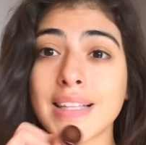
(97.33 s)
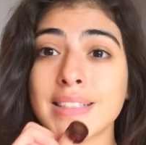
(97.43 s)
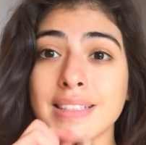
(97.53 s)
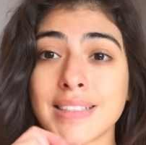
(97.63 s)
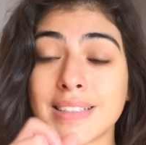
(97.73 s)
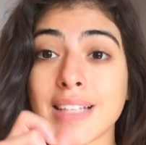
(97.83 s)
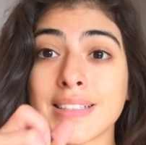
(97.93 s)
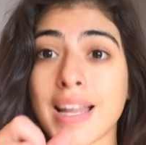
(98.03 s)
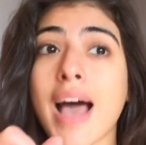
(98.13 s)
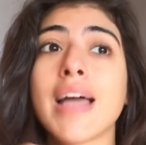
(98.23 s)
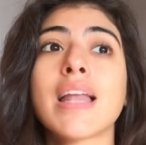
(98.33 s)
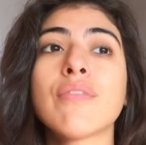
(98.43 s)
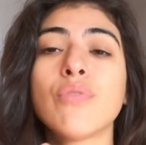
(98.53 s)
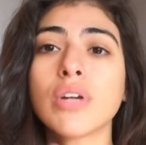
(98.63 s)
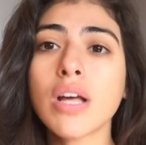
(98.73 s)
This does not, and
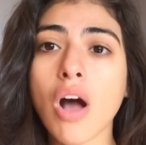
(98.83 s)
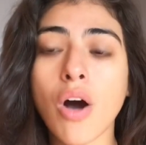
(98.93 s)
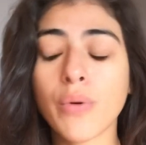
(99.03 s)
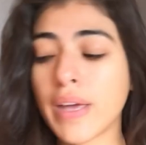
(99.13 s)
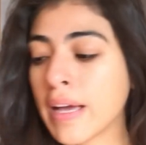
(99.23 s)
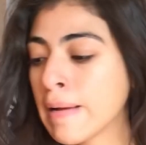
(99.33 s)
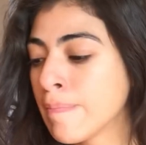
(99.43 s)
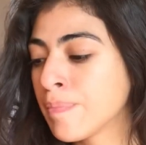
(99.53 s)
I've worn it all week